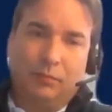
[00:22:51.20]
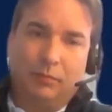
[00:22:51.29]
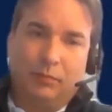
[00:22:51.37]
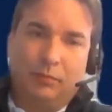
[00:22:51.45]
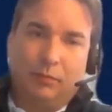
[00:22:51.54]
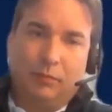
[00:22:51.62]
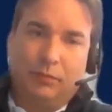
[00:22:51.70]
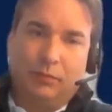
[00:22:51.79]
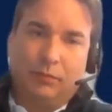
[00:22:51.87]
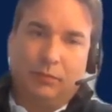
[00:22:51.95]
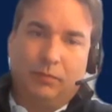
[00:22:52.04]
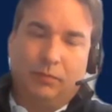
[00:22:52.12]

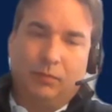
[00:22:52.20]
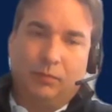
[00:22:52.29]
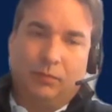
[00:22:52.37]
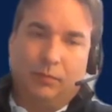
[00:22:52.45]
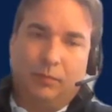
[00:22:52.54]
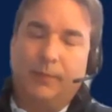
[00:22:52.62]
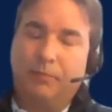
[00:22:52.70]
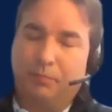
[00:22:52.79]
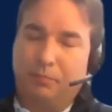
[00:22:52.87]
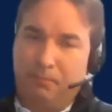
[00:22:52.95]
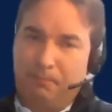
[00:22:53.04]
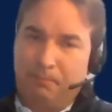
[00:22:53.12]

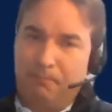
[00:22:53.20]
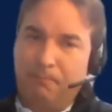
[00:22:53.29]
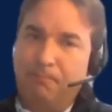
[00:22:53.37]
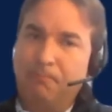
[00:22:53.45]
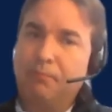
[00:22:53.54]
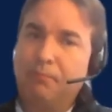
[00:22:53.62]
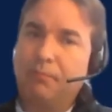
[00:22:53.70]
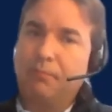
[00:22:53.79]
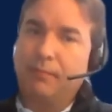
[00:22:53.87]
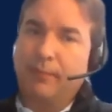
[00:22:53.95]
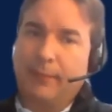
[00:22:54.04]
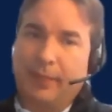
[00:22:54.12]

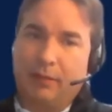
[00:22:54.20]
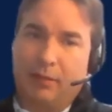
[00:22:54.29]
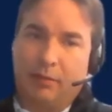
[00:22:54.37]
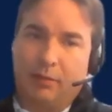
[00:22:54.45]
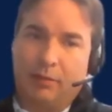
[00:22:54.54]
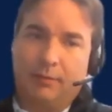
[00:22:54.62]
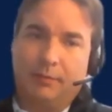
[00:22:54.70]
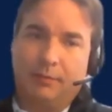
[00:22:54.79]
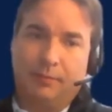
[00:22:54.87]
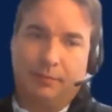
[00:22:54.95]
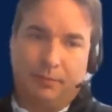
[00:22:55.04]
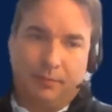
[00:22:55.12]

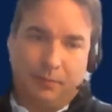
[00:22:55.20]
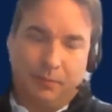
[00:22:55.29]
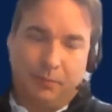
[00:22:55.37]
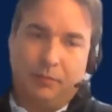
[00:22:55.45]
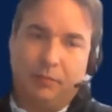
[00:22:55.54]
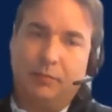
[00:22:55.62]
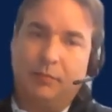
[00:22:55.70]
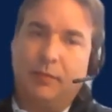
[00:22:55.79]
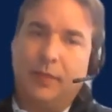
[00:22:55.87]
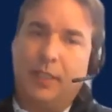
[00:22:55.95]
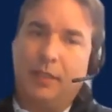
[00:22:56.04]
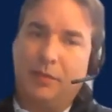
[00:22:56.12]

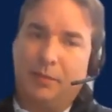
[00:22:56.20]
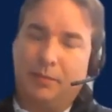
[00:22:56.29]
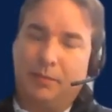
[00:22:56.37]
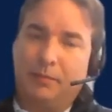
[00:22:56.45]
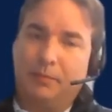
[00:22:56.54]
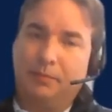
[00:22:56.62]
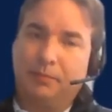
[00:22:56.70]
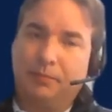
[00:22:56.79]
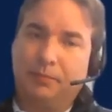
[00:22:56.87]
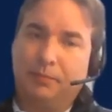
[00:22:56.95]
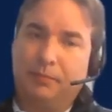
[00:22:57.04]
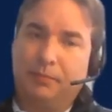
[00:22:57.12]

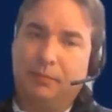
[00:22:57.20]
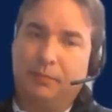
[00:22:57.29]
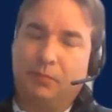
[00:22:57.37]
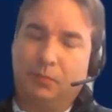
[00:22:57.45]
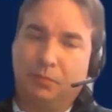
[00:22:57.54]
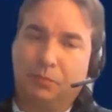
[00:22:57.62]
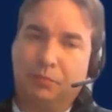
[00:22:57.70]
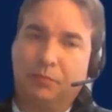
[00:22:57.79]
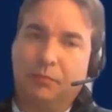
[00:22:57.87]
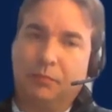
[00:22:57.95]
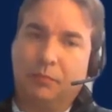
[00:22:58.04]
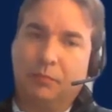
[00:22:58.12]

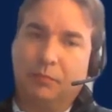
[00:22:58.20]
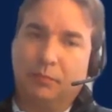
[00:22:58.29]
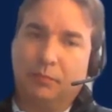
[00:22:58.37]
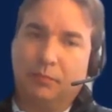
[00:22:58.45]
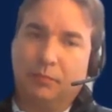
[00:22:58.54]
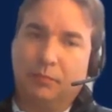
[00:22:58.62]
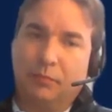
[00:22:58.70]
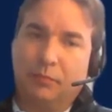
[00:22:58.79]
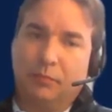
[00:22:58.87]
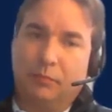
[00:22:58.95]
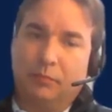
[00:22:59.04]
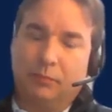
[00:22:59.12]
No words are spoken by the person on screen.